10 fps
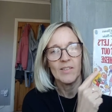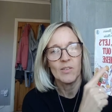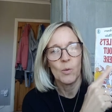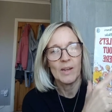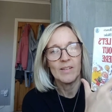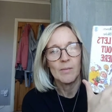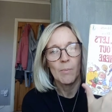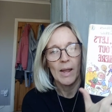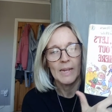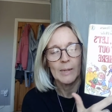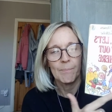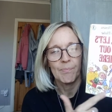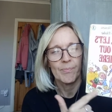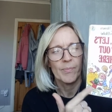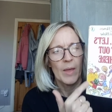is Quentin Blake
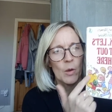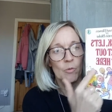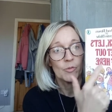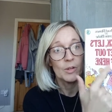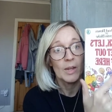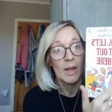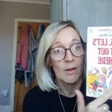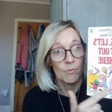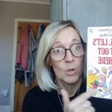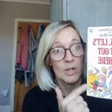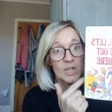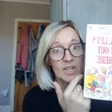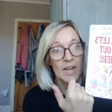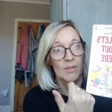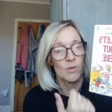and they often worked
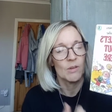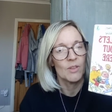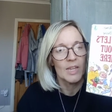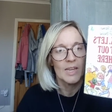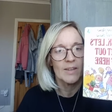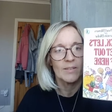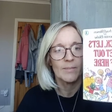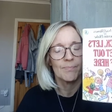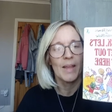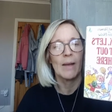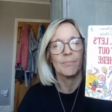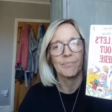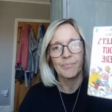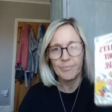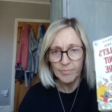together over the years. Now,
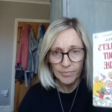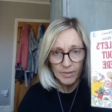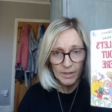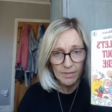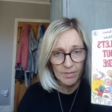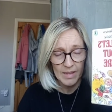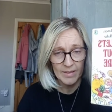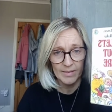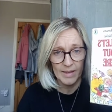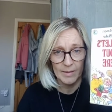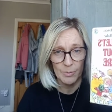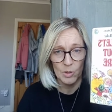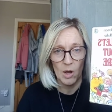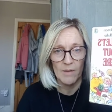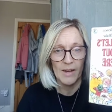this is a
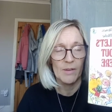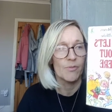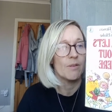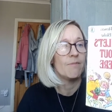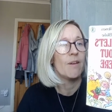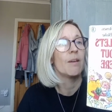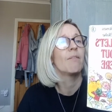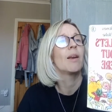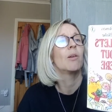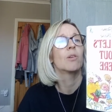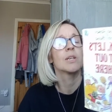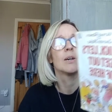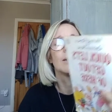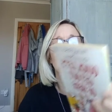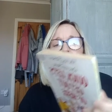book I've had for a very, very long
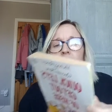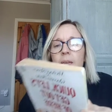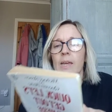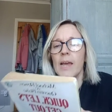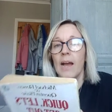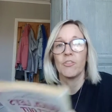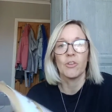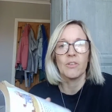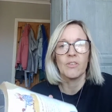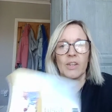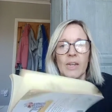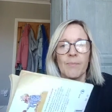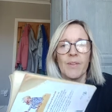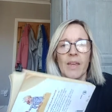time, as you can see,